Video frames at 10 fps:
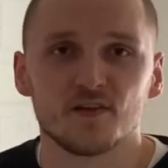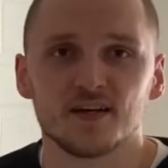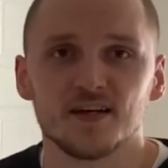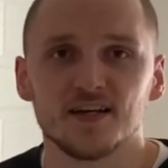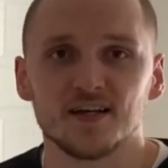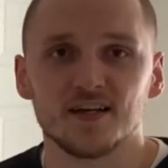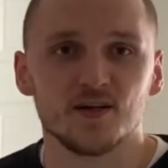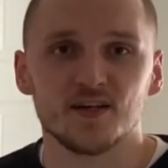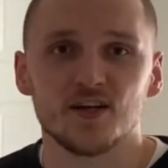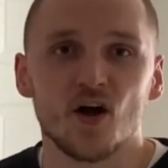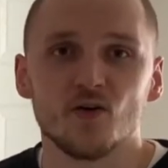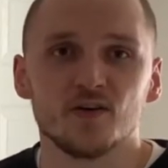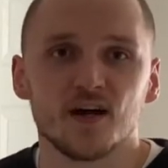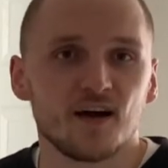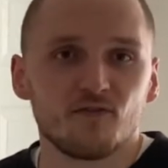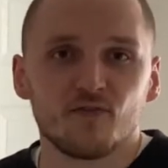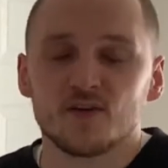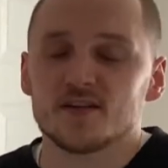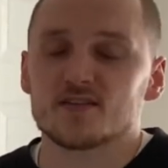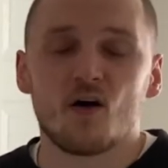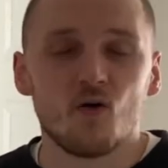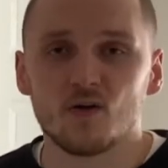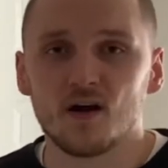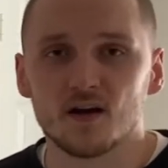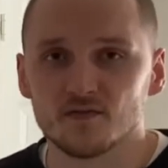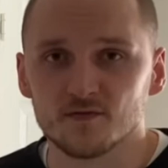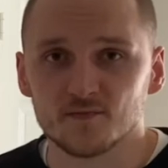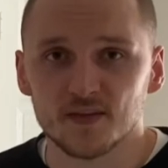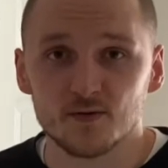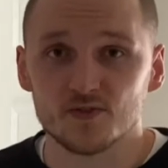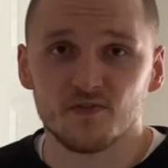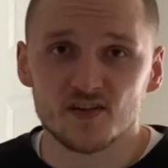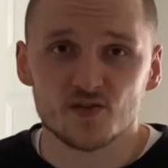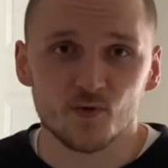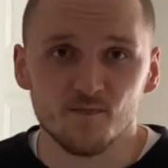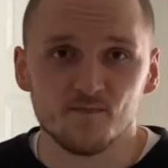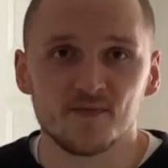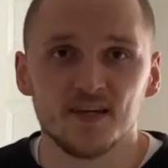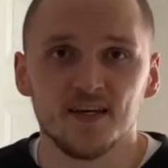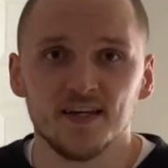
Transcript: that he'd known for his whole life. He was a fisherman.